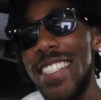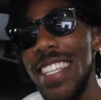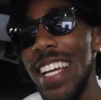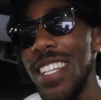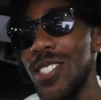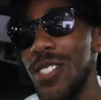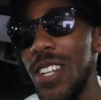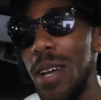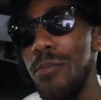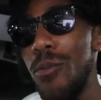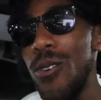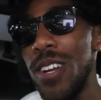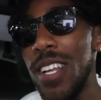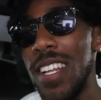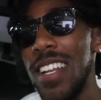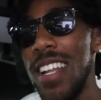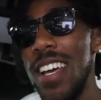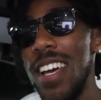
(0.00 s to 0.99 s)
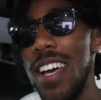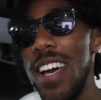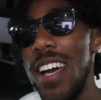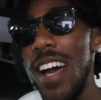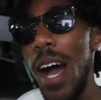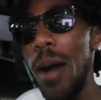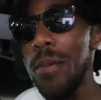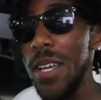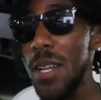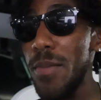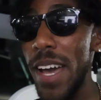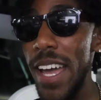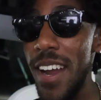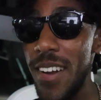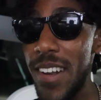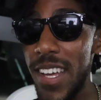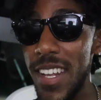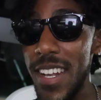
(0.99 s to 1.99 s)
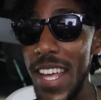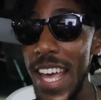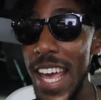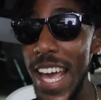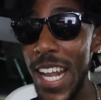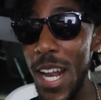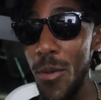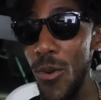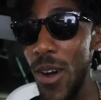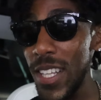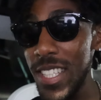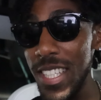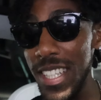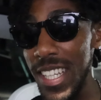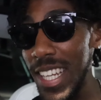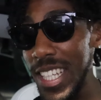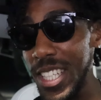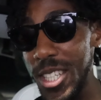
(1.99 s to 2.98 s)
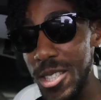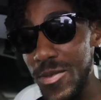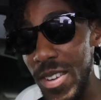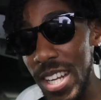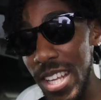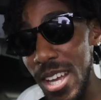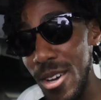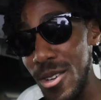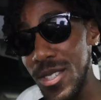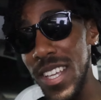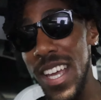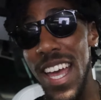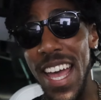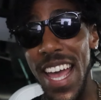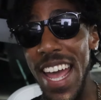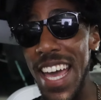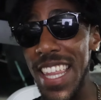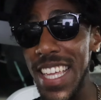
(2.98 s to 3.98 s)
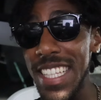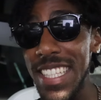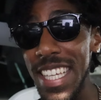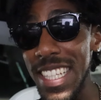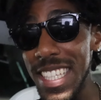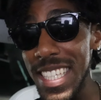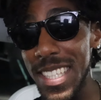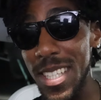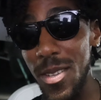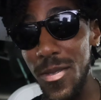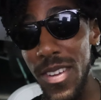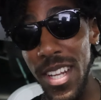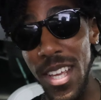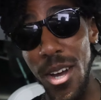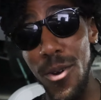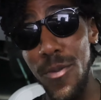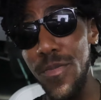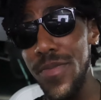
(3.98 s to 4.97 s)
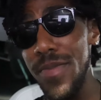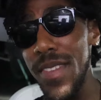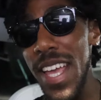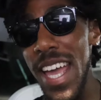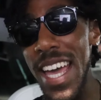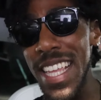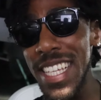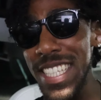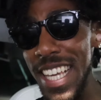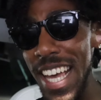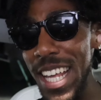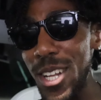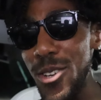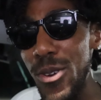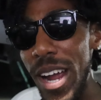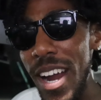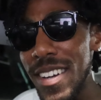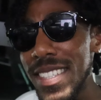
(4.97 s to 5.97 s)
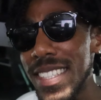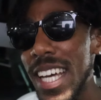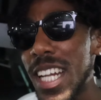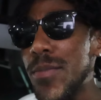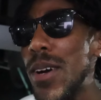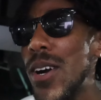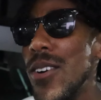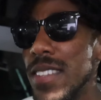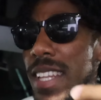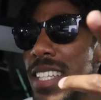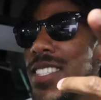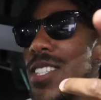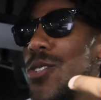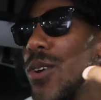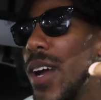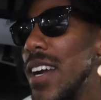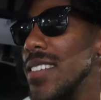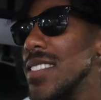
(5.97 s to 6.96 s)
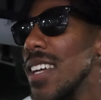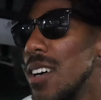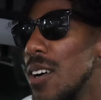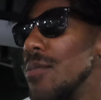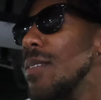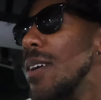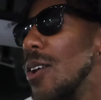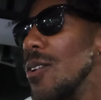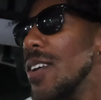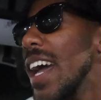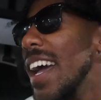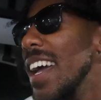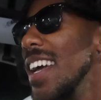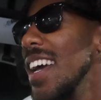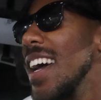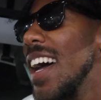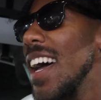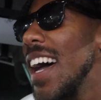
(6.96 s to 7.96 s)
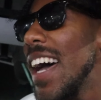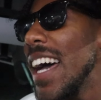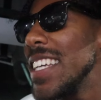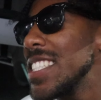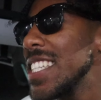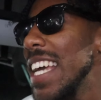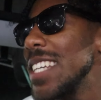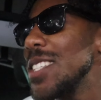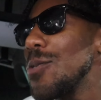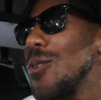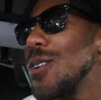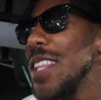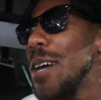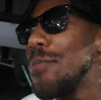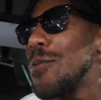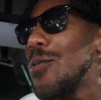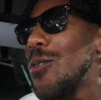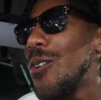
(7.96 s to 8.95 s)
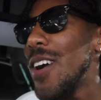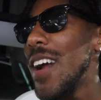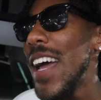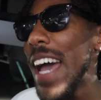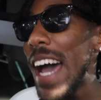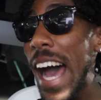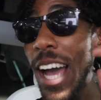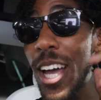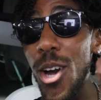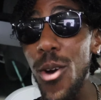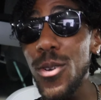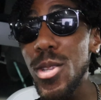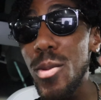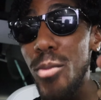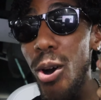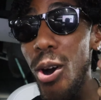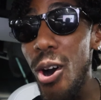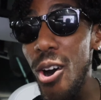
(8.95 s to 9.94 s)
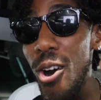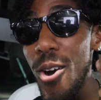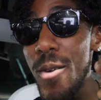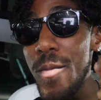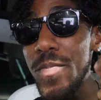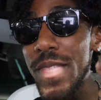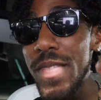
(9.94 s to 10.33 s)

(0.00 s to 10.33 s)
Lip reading: yesterday morning, I'm getting my hair done and I'm watching DDG's videos, and then TT's in the video. And then she had a new hairstyle. I'm like, oh, that's a new hairstyle. I'm like, okay. She hasn't worn that before. I go in the mall